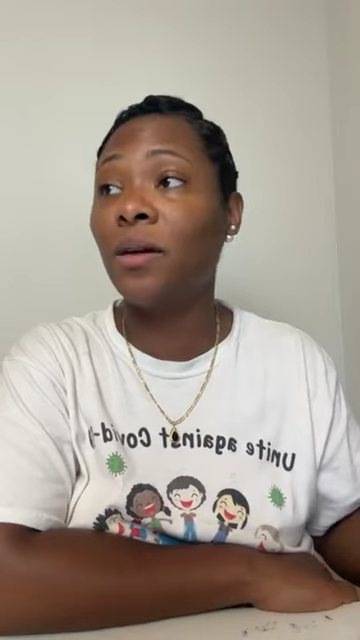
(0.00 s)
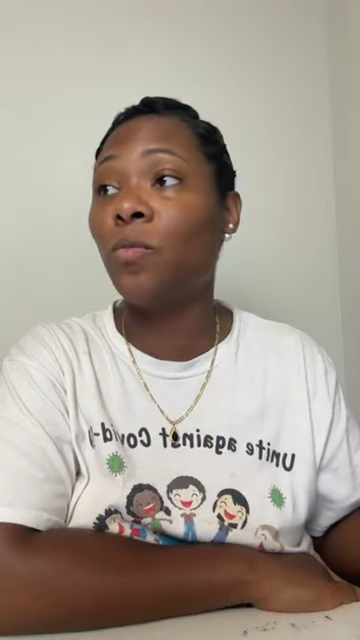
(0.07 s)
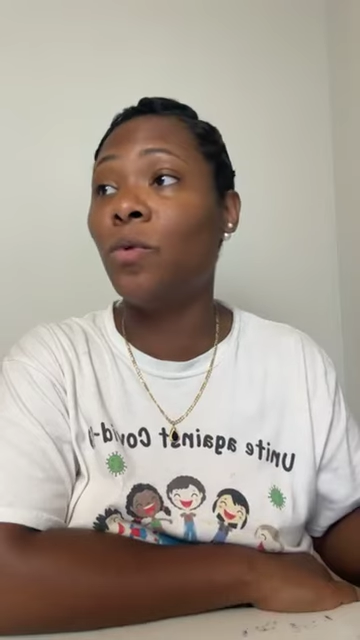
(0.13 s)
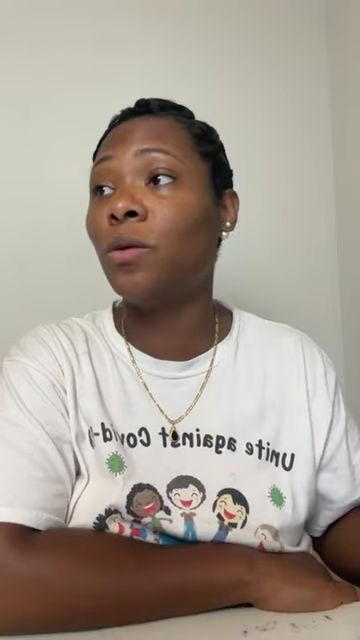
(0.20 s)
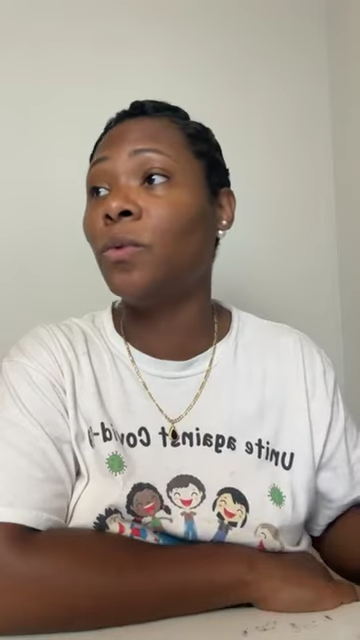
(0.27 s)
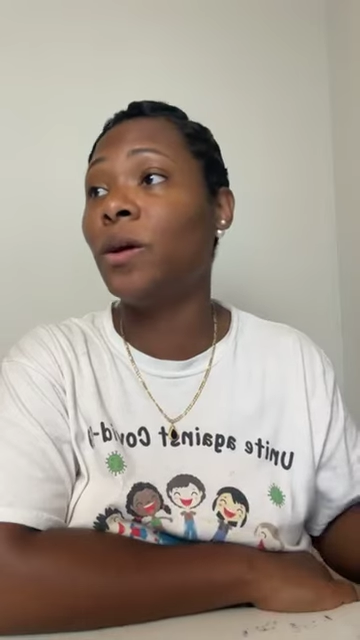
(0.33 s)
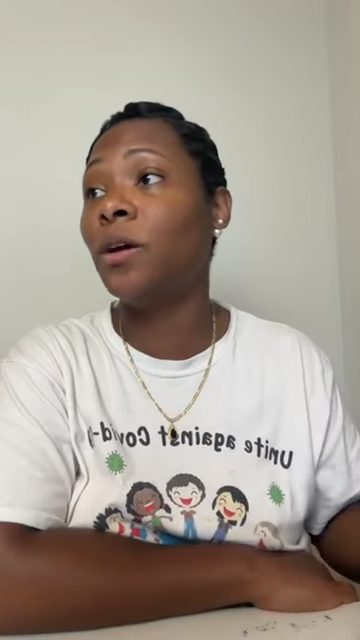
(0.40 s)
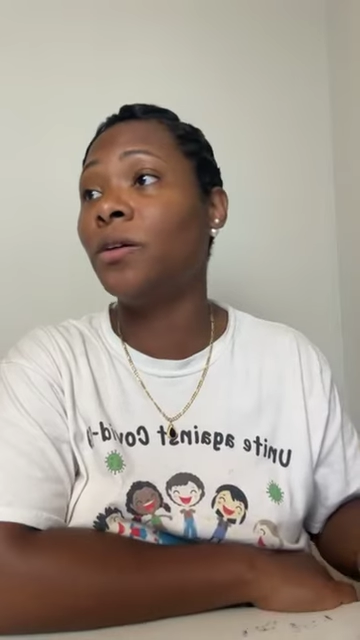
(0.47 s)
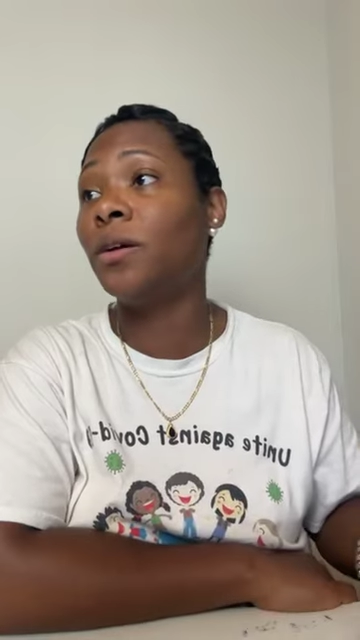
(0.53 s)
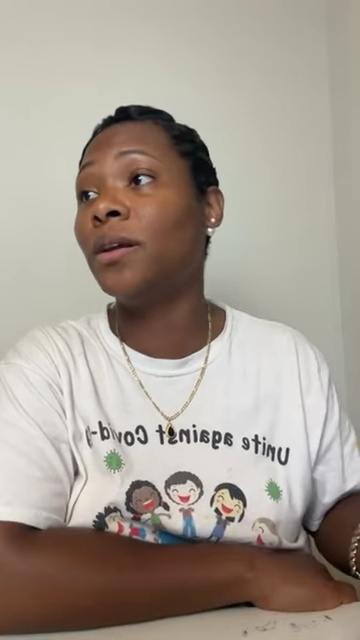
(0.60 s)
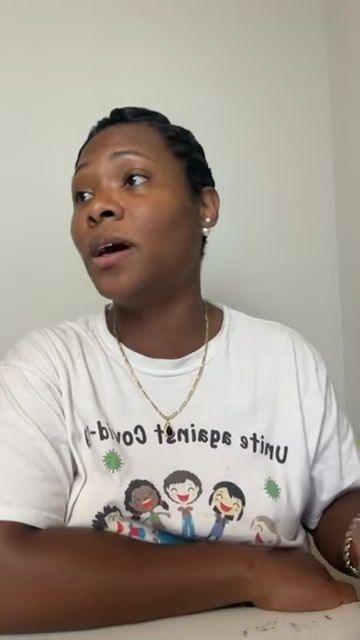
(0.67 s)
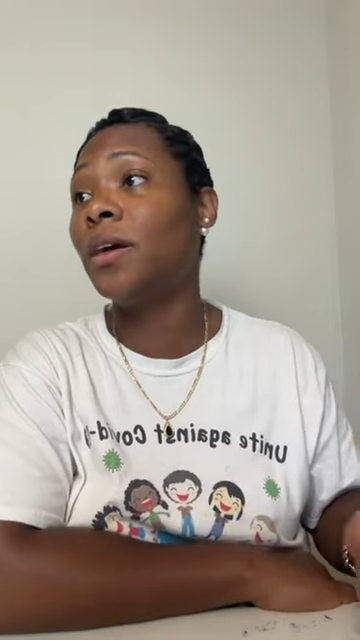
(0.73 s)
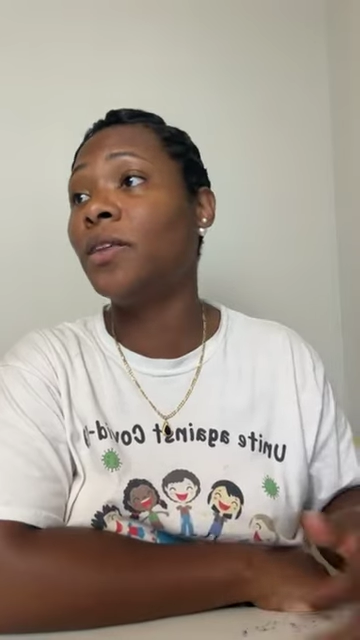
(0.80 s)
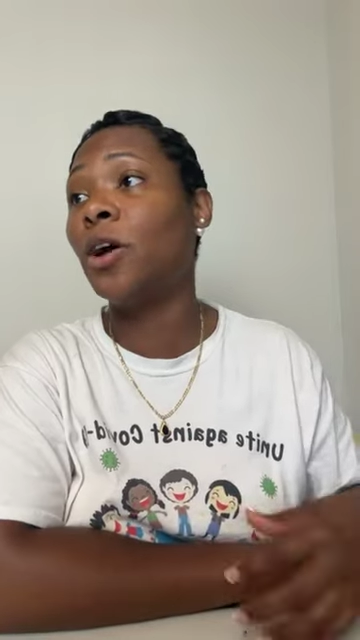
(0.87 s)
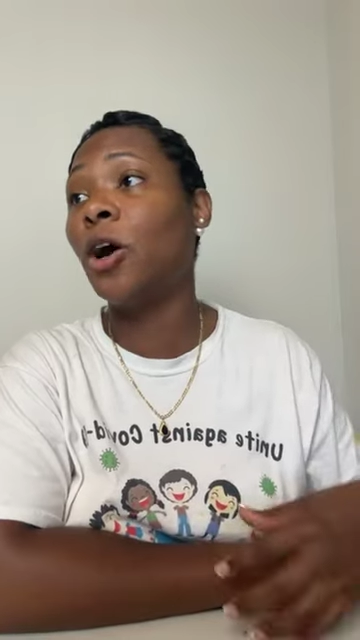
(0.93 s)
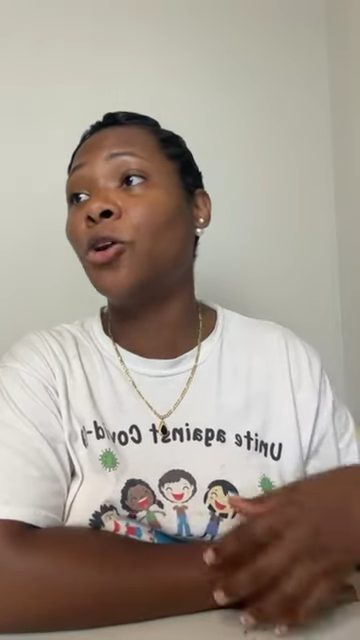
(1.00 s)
them one way or another?